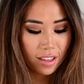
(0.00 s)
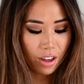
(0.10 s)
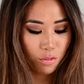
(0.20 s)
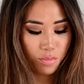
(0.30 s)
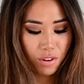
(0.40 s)

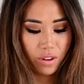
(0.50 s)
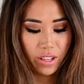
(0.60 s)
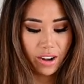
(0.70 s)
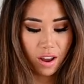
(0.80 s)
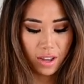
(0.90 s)
That would be
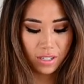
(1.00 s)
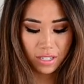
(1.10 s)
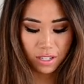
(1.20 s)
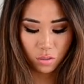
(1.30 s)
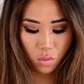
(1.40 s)
really
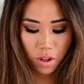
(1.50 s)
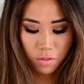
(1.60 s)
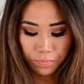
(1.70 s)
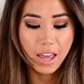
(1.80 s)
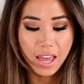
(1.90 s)
nice as well.